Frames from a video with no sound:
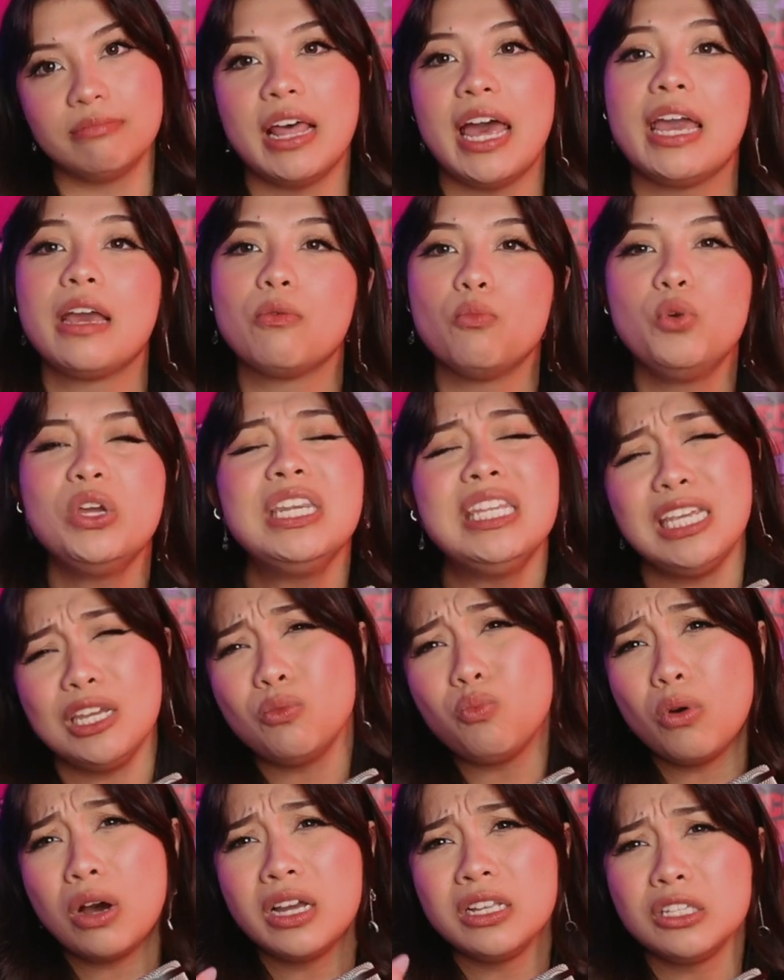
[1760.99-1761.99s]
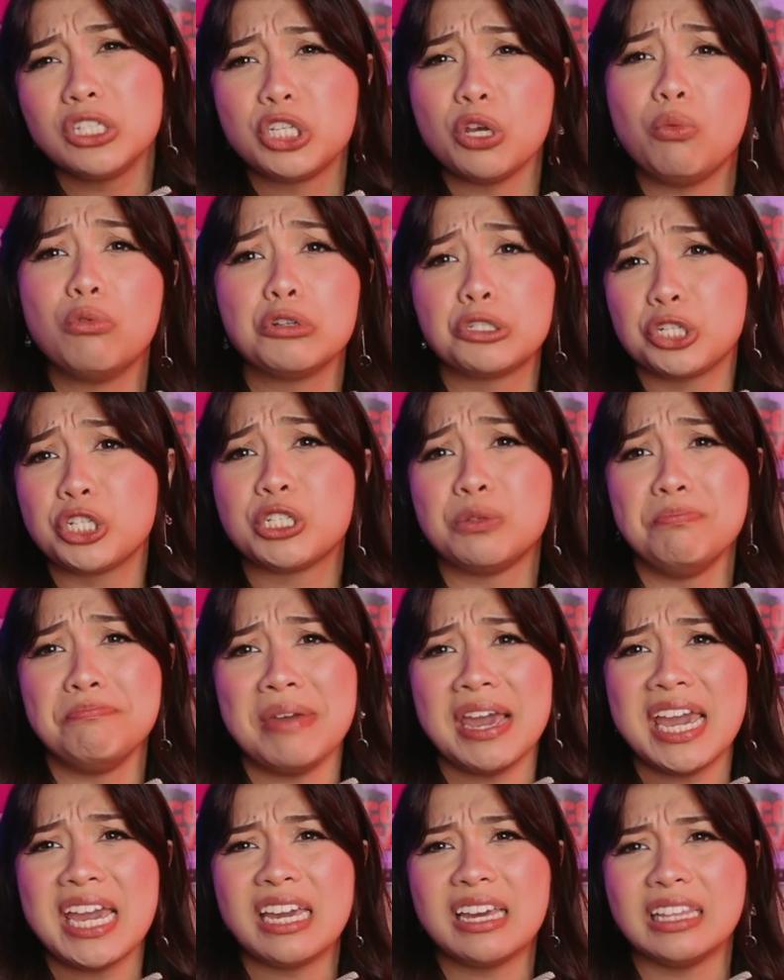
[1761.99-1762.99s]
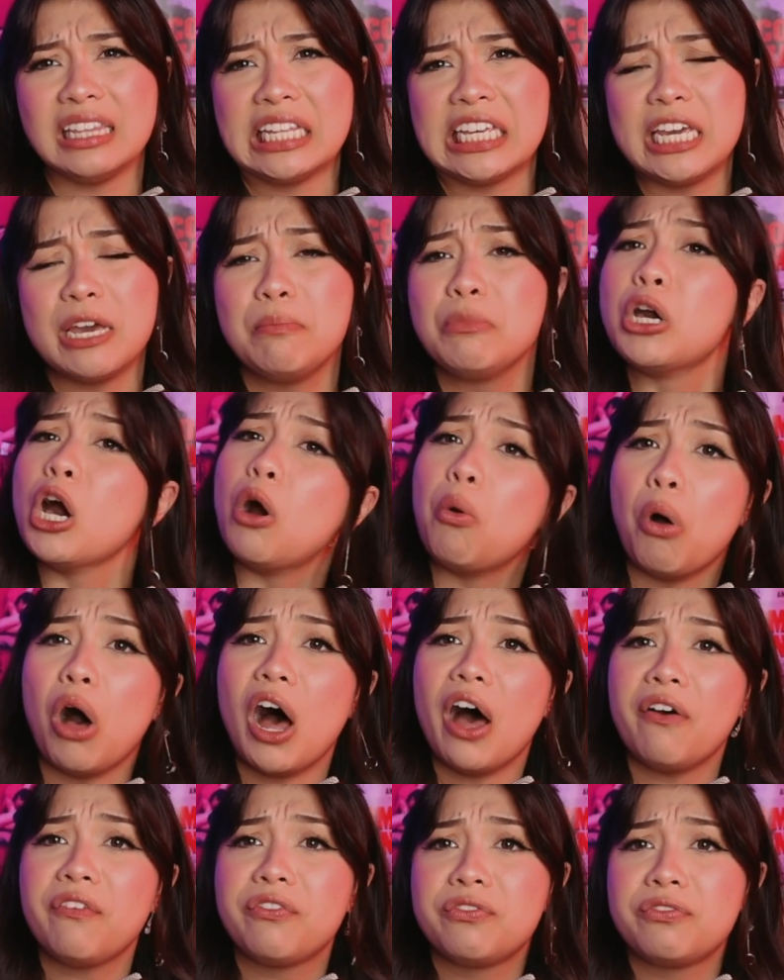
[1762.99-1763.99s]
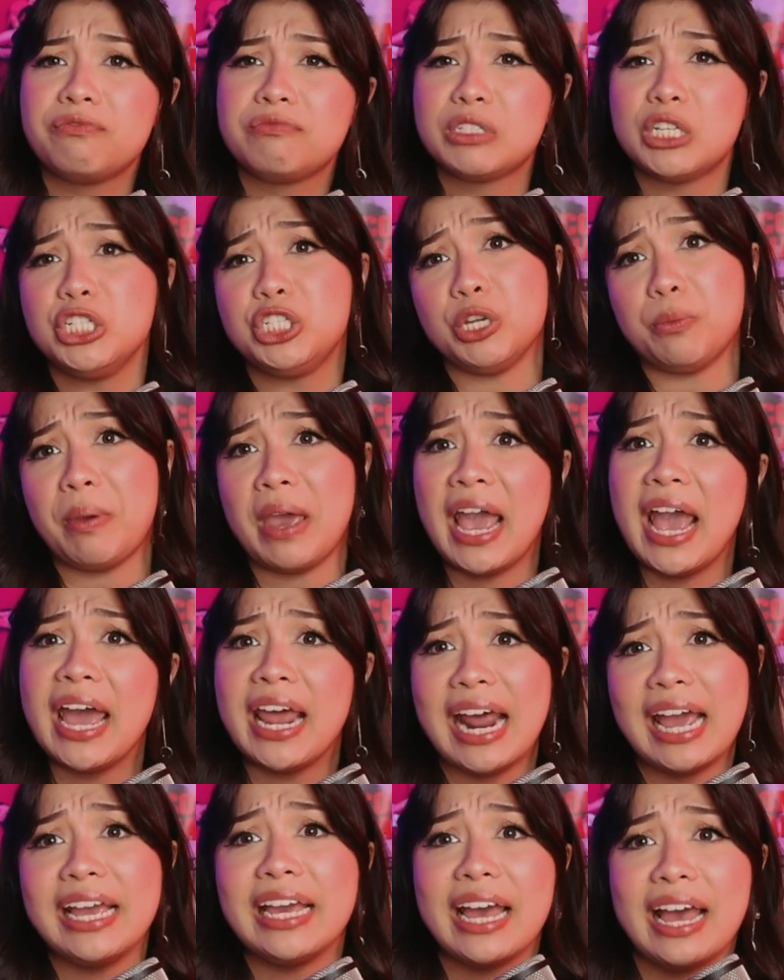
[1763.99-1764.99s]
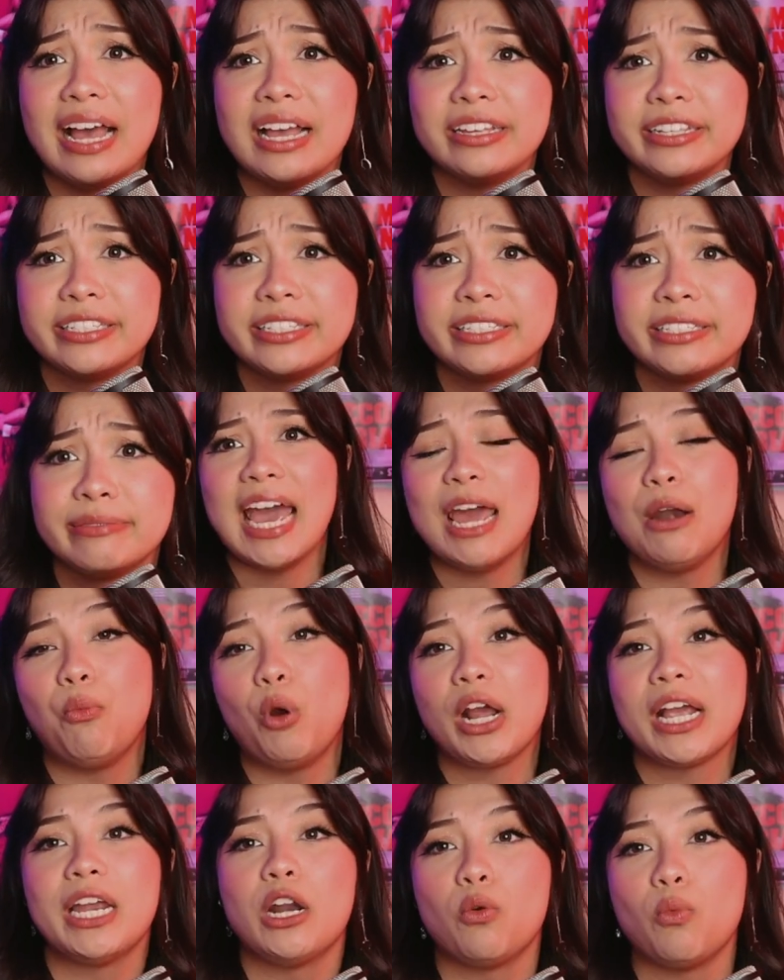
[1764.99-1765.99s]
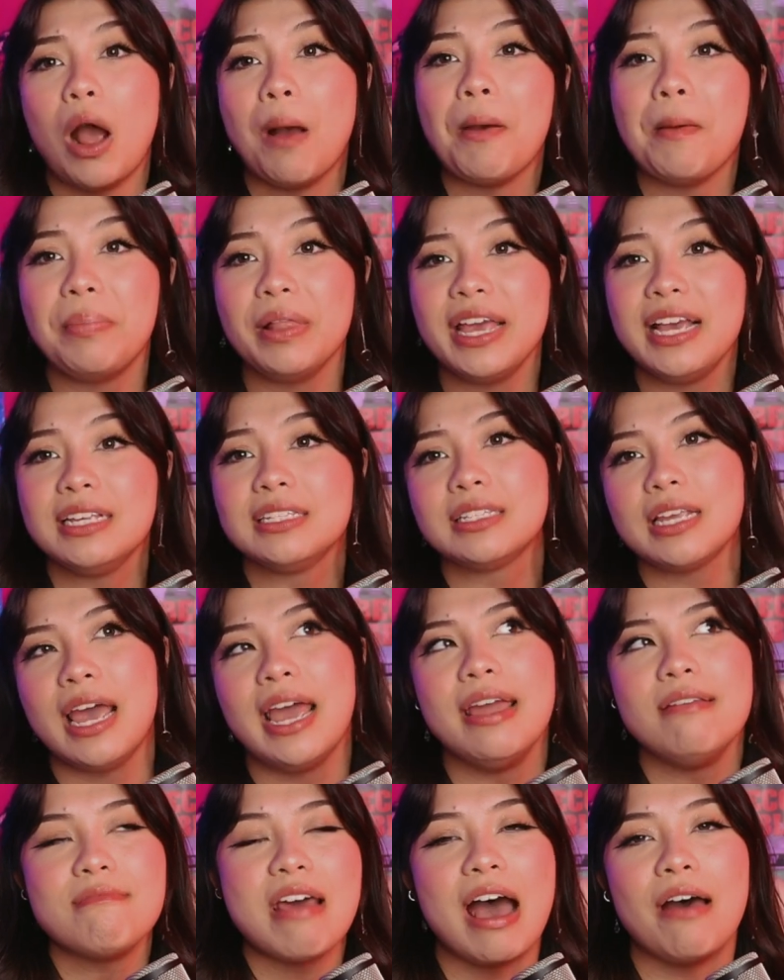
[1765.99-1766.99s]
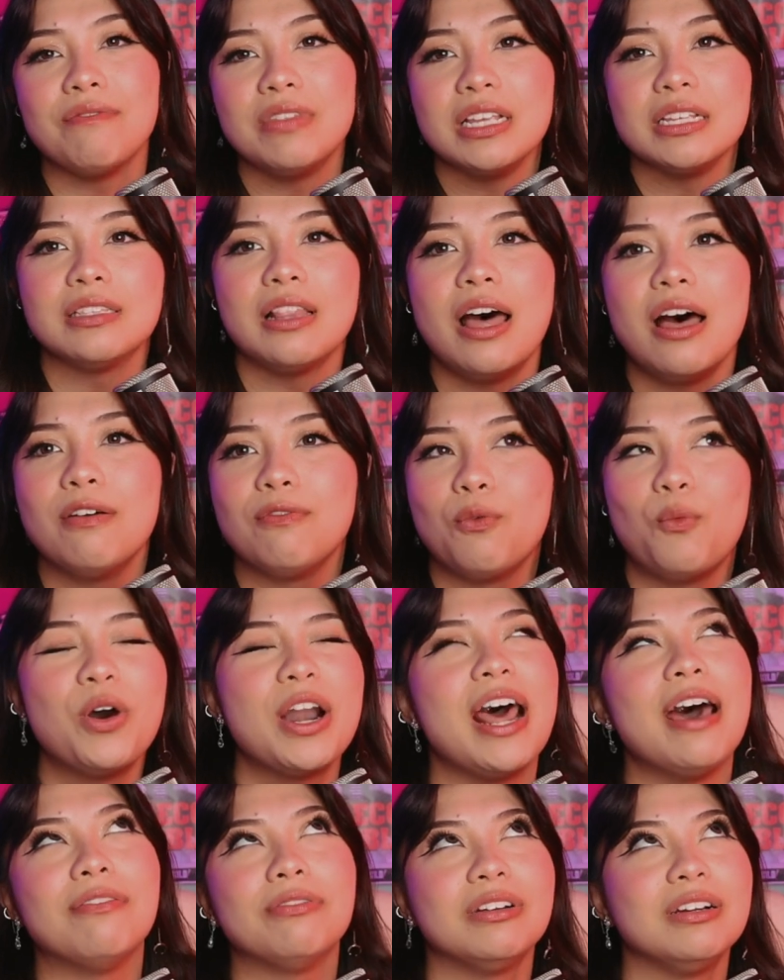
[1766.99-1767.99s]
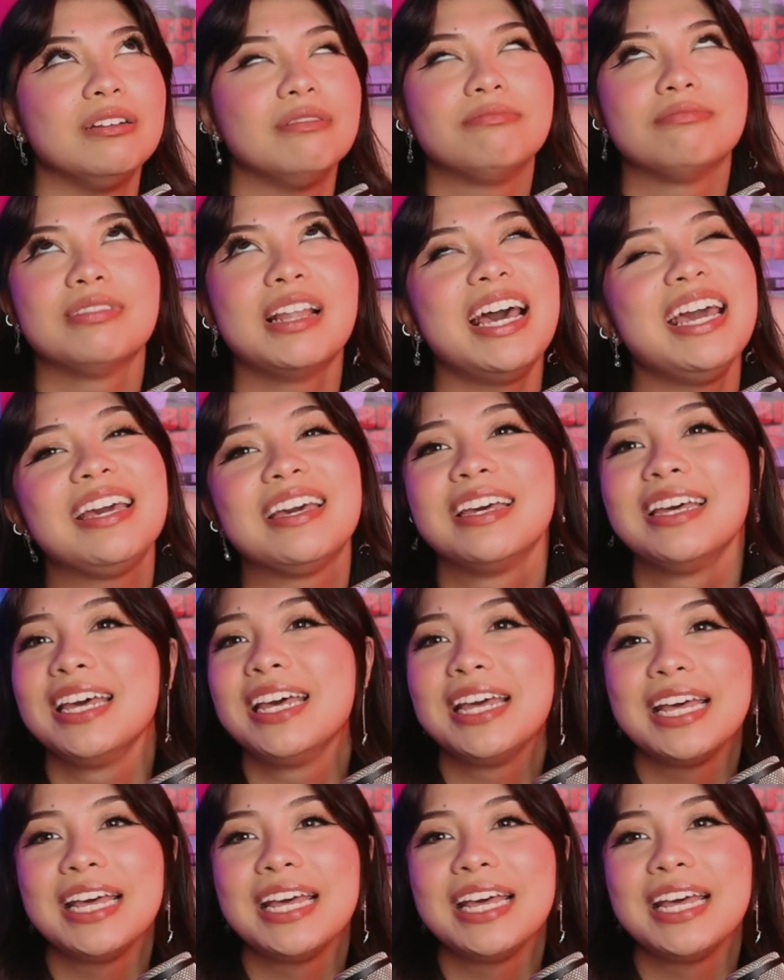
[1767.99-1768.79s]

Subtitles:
Like, we need one, so we'll just make Liam go off to Japan, I guess, and work in a ramen place and have this love, whatever. Like,